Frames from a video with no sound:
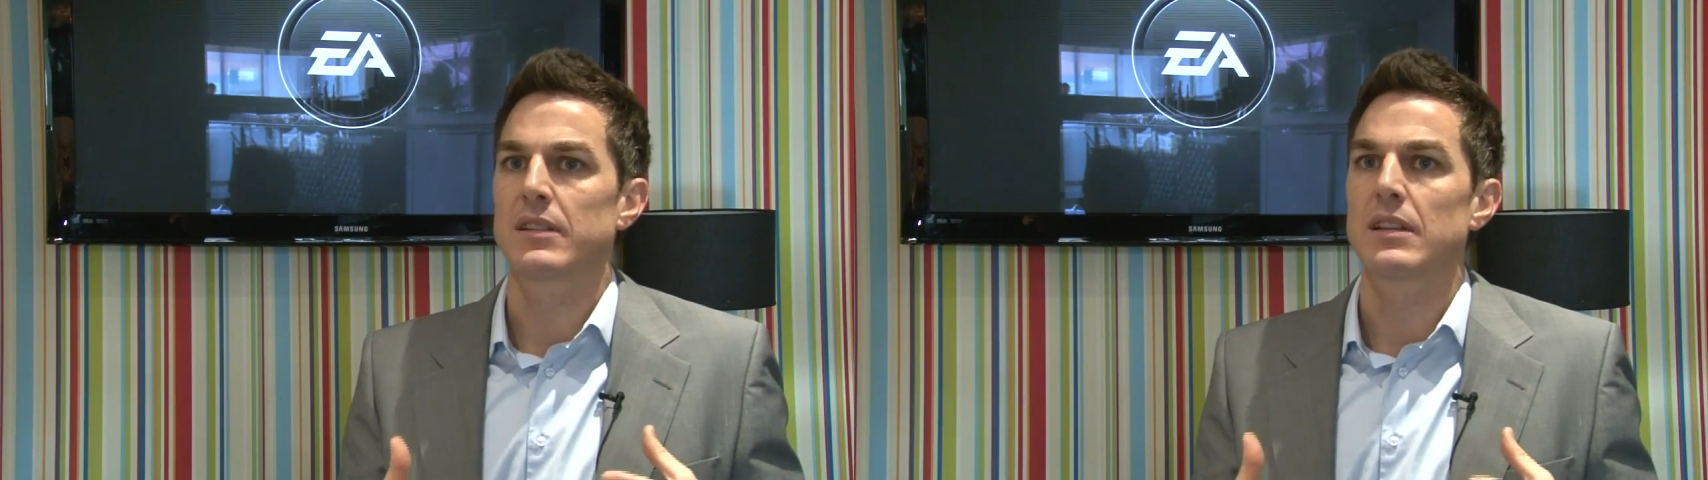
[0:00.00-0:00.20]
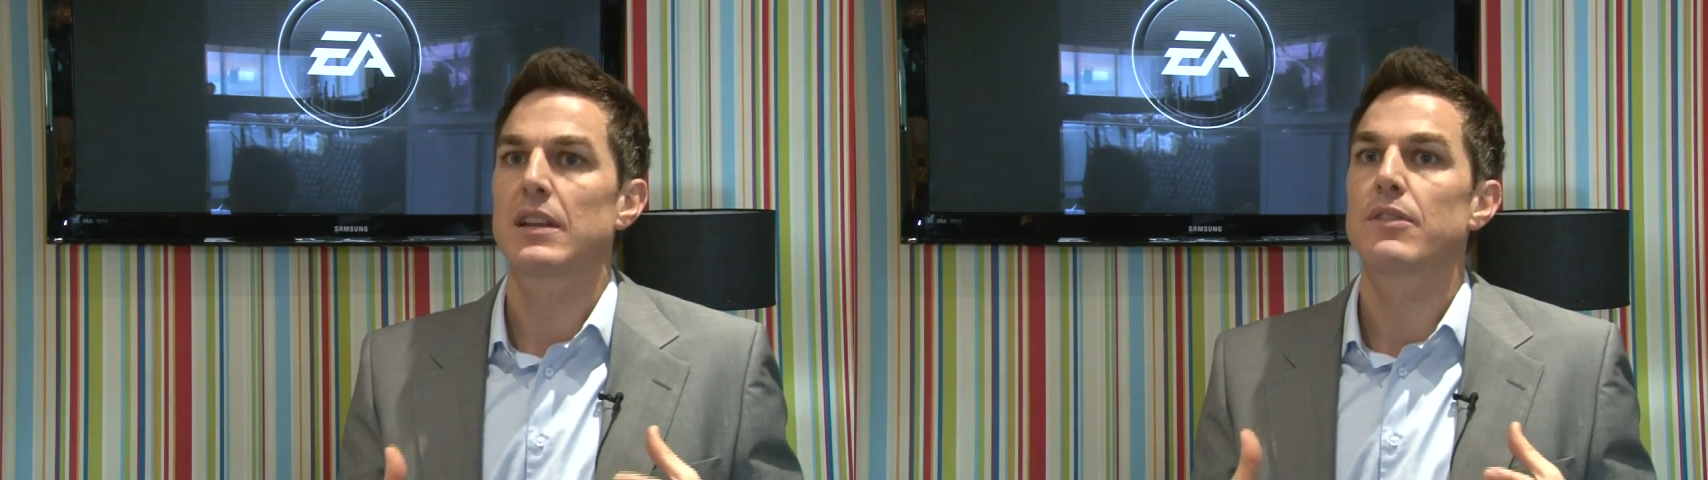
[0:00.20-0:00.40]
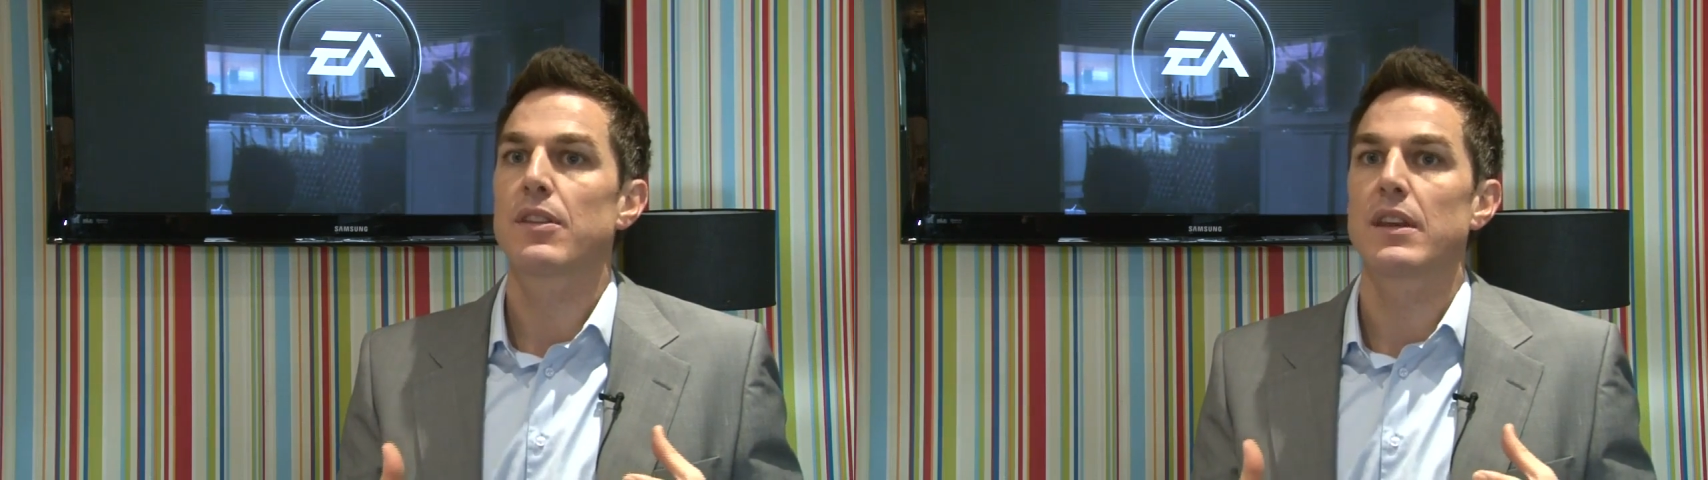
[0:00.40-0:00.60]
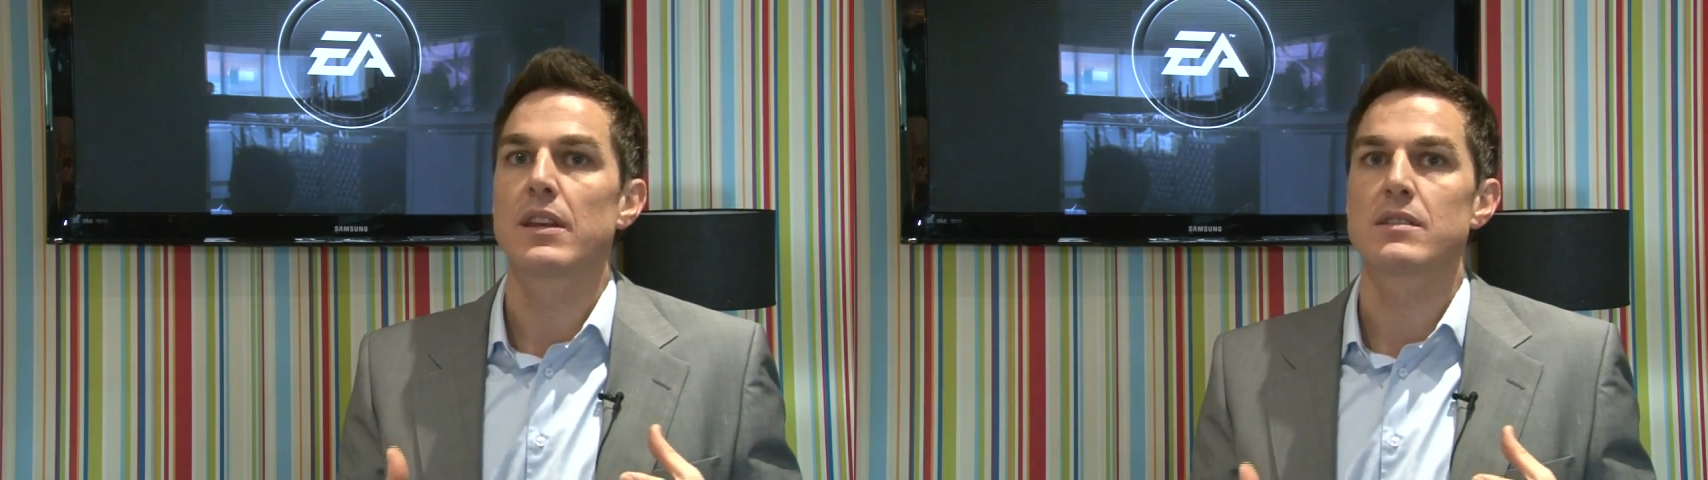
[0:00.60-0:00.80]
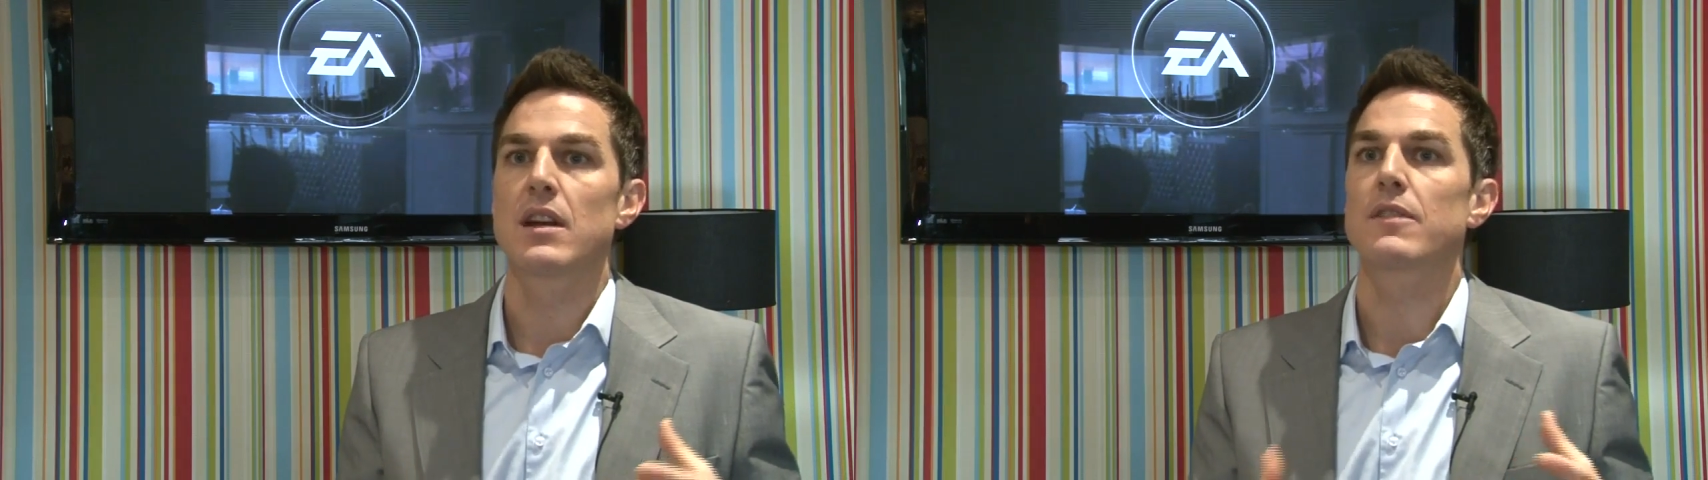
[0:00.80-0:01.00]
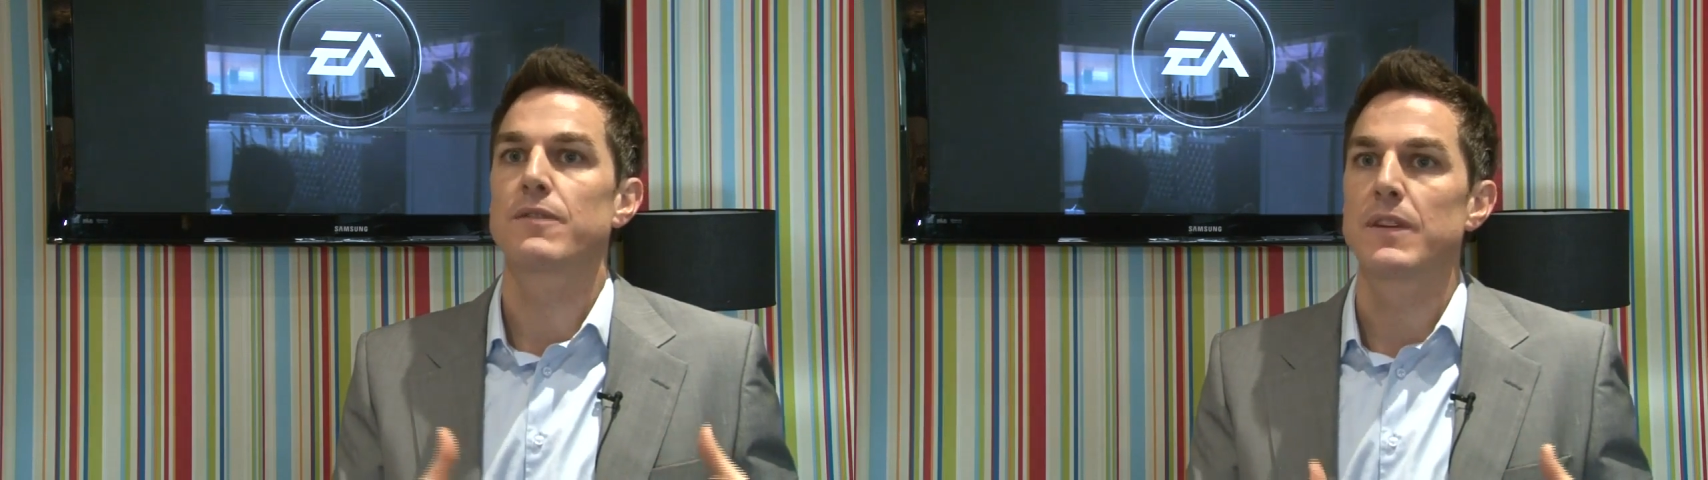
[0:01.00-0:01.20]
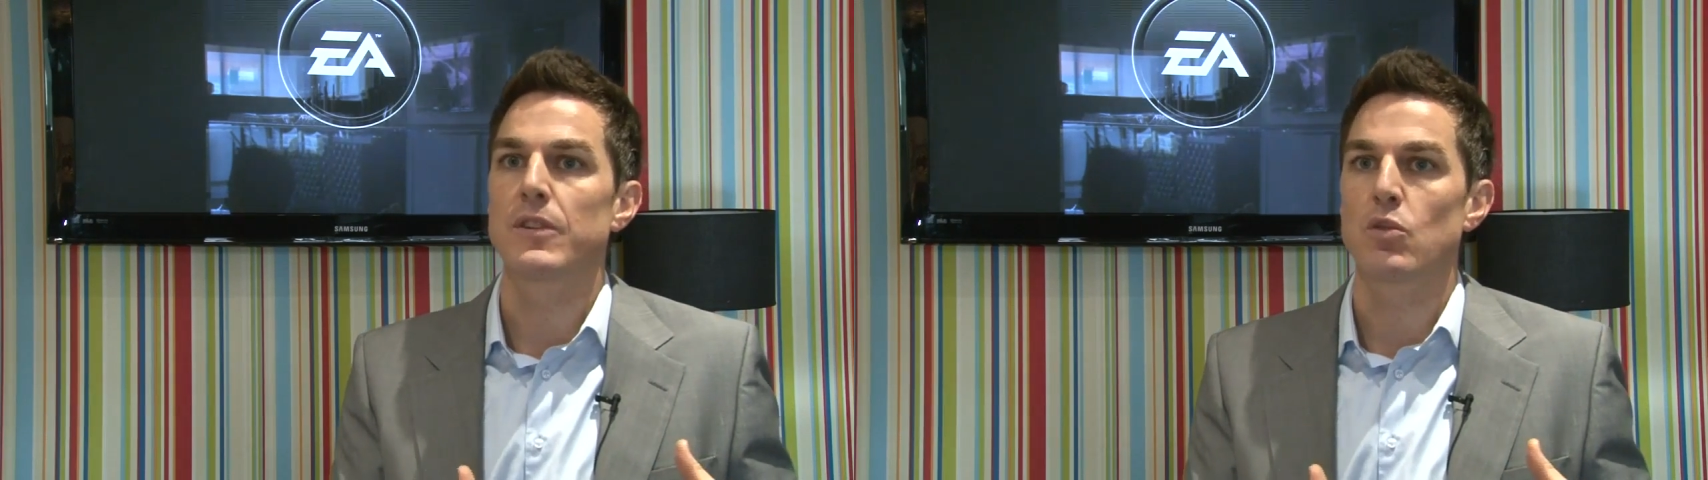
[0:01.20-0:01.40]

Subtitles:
deliver things like FIFA